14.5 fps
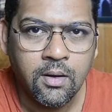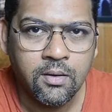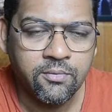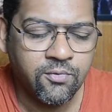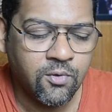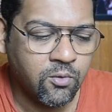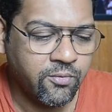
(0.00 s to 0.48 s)

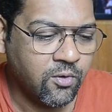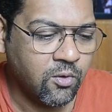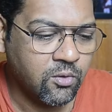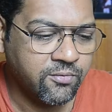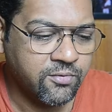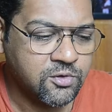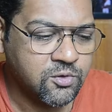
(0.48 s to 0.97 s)
And if you're a
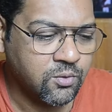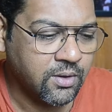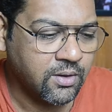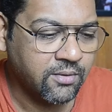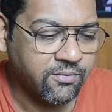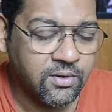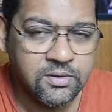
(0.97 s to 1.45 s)
photographer
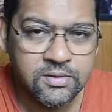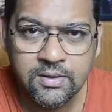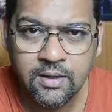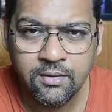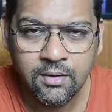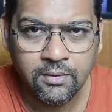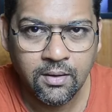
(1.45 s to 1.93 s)
shooting
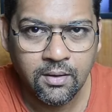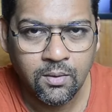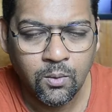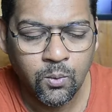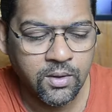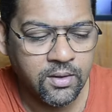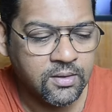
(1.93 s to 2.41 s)
events and
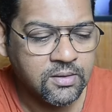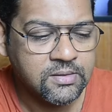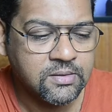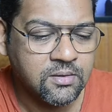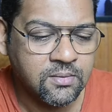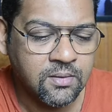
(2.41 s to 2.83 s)
weddings,